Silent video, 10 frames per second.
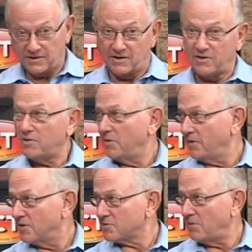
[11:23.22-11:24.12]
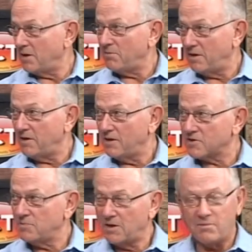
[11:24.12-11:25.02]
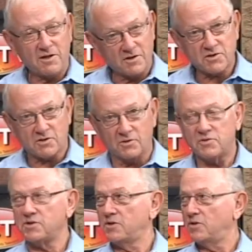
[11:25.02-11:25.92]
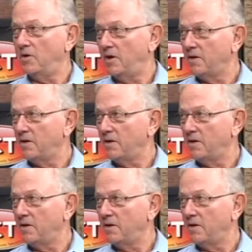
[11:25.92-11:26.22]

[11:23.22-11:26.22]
Well, you know, Dennis this, may be, this yeah. may be the solution to it.